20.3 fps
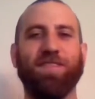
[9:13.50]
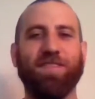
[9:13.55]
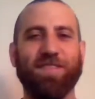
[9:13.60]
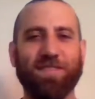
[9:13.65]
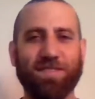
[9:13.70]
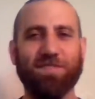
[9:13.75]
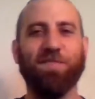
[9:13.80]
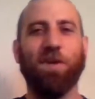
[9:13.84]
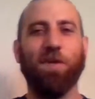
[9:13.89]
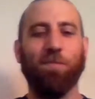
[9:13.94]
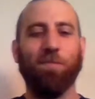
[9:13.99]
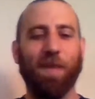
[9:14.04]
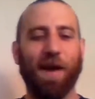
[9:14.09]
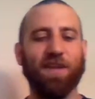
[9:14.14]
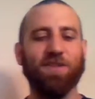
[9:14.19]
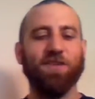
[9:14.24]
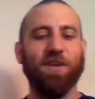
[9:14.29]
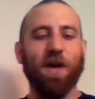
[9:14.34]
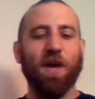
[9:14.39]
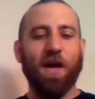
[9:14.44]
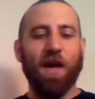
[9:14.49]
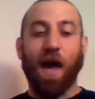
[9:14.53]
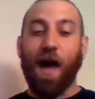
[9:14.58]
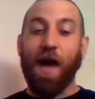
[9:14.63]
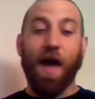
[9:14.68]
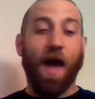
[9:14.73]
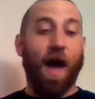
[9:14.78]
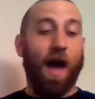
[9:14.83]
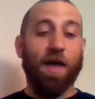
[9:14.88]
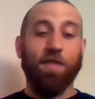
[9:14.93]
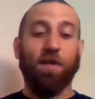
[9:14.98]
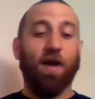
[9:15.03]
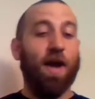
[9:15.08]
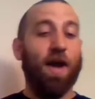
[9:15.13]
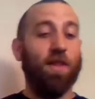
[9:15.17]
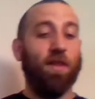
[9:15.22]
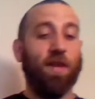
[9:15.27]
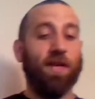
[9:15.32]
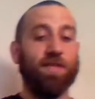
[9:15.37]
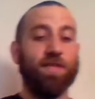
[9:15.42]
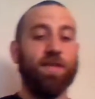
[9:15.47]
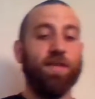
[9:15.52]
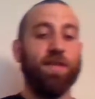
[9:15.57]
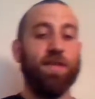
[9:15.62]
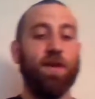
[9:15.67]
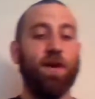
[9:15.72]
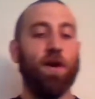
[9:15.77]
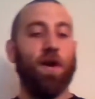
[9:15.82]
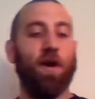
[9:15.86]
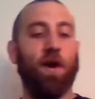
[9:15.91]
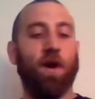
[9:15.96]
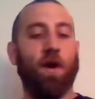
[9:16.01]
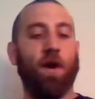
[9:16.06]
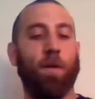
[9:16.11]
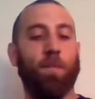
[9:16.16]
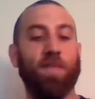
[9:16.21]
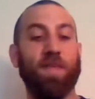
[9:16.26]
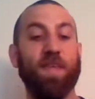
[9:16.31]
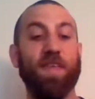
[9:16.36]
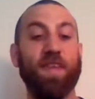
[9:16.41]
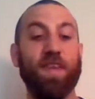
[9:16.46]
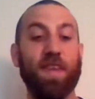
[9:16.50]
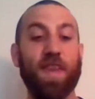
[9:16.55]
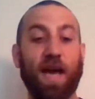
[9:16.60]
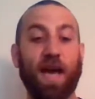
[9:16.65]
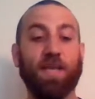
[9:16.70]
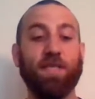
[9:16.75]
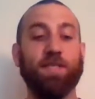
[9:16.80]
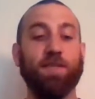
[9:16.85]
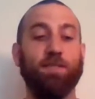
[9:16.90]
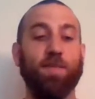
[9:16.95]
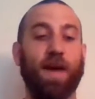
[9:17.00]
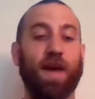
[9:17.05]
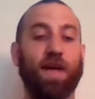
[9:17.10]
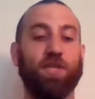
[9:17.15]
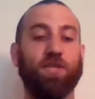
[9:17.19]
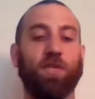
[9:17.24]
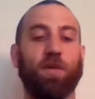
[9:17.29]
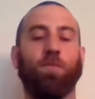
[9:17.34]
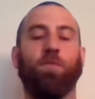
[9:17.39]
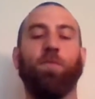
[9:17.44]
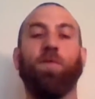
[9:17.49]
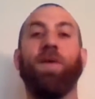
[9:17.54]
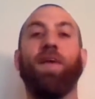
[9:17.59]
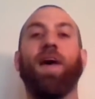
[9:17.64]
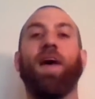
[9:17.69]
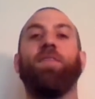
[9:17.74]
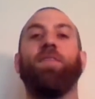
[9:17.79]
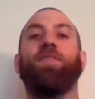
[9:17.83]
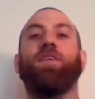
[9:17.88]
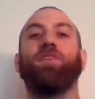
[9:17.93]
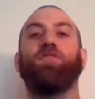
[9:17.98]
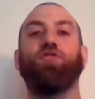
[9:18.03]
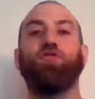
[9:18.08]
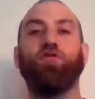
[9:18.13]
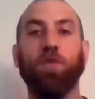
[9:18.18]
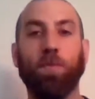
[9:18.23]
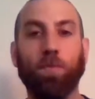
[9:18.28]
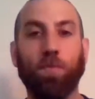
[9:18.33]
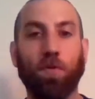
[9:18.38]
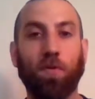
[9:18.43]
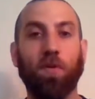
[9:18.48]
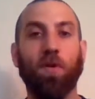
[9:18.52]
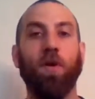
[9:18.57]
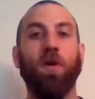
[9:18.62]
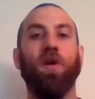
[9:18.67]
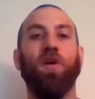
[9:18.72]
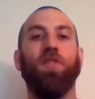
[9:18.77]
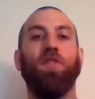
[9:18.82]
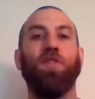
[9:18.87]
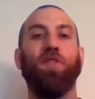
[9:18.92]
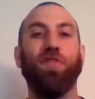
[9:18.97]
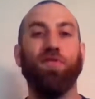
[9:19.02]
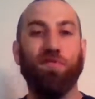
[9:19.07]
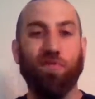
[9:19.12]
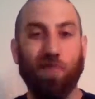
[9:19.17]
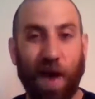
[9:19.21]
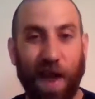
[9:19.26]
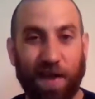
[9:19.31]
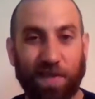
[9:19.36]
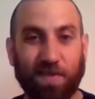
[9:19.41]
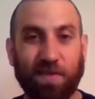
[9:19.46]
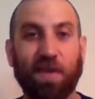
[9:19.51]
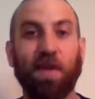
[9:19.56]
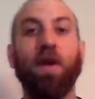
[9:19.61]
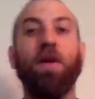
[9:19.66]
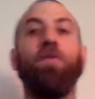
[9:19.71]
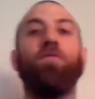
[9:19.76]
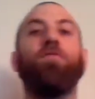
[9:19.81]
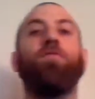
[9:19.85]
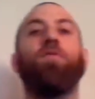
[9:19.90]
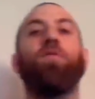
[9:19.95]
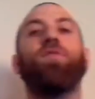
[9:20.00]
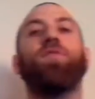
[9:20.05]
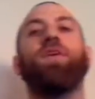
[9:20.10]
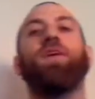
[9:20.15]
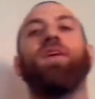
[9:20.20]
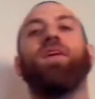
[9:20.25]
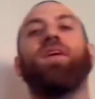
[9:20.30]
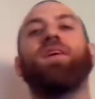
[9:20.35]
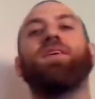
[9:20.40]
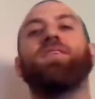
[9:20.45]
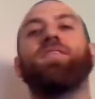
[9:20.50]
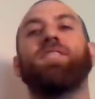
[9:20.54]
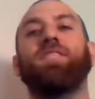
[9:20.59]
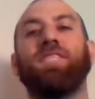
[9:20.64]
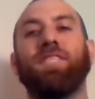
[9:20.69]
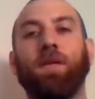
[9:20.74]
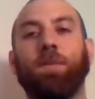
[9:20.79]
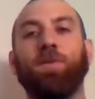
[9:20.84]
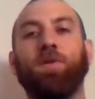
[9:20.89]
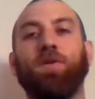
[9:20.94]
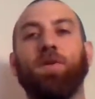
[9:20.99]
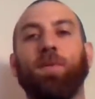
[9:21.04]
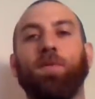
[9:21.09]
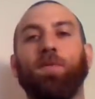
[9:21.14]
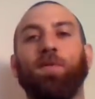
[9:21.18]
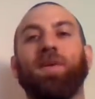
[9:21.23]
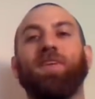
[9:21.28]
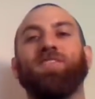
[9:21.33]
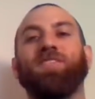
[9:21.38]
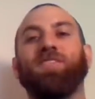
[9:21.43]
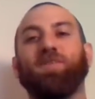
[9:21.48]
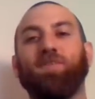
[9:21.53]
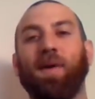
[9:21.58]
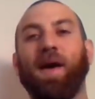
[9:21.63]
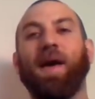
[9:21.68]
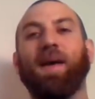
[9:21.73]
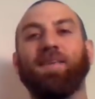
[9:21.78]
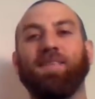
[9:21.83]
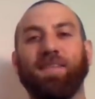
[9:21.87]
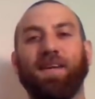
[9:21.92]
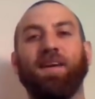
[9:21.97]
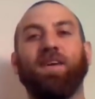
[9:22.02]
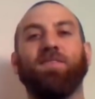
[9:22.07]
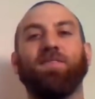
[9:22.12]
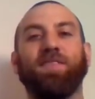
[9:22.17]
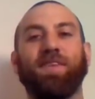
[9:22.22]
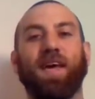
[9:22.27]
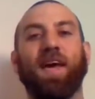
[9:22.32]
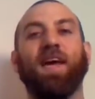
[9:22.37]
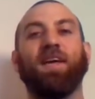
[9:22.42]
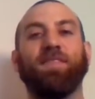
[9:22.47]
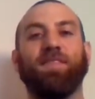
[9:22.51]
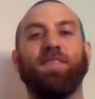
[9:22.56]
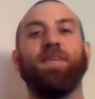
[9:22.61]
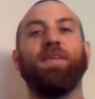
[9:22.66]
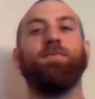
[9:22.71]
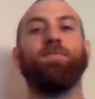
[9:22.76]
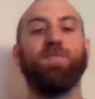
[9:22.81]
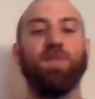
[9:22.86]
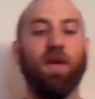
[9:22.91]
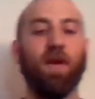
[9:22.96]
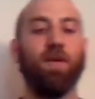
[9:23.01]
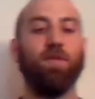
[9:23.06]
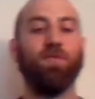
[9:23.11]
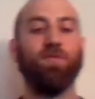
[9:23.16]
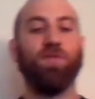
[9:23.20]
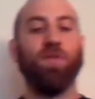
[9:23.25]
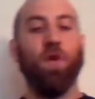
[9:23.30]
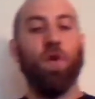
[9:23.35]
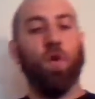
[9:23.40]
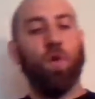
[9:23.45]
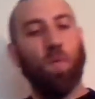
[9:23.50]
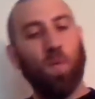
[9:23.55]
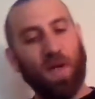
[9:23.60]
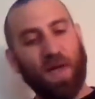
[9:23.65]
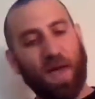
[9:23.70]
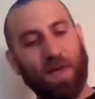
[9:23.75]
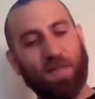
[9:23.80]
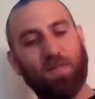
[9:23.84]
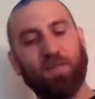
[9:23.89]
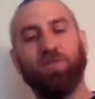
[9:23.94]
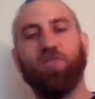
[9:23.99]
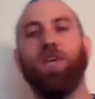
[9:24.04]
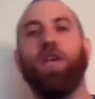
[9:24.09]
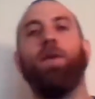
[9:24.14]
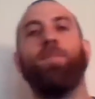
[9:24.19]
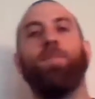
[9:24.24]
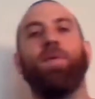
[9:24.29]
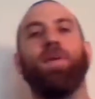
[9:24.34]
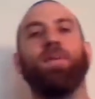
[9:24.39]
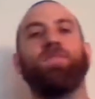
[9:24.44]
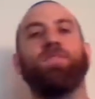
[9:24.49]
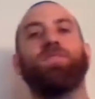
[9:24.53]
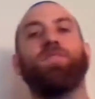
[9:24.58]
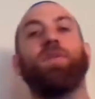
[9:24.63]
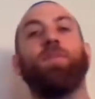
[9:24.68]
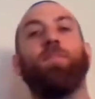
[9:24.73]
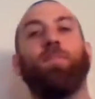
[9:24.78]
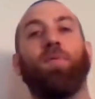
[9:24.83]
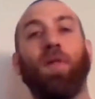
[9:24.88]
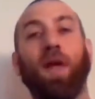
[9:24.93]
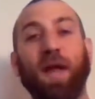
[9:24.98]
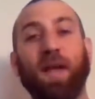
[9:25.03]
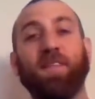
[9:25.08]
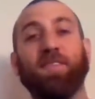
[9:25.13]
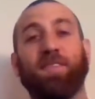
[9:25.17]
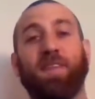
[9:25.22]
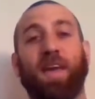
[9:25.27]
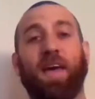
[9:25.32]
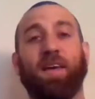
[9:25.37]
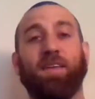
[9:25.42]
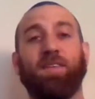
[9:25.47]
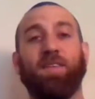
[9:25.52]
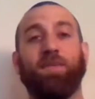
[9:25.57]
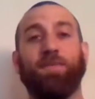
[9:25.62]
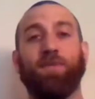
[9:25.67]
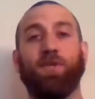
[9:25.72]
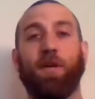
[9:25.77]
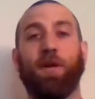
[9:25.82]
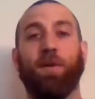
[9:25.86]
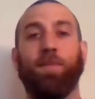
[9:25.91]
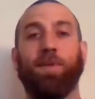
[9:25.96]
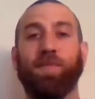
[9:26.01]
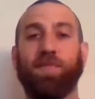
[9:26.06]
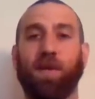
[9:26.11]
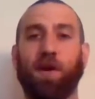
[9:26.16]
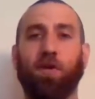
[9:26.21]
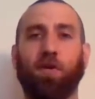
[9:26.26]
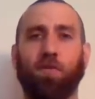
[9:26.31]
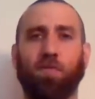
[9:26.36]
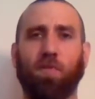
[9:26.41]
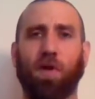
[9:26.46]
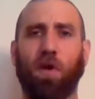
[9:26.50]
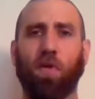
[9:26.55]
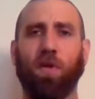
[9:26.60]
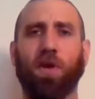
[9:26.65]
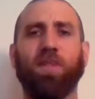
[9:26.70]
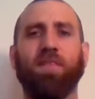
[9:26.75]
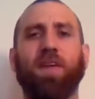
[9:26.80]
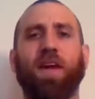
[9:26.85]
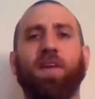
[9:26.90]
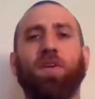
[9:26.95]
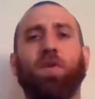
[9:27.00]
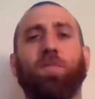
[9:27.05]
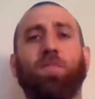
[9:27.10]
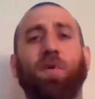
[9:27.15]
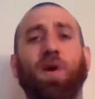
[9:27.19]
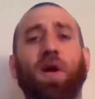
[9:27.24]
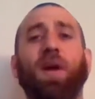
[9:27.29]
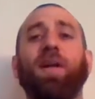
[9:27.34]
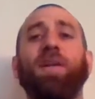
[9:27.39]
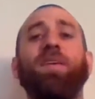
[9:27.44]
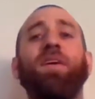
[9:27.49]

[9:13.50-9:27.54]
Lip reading: fun match. I liked it. The next matchup, we had the triple threat for the WWE SmackDown Tag Team titles. We had the champions, the Planet's Tag Team champions, Eric Rowan and Daniel Bryan,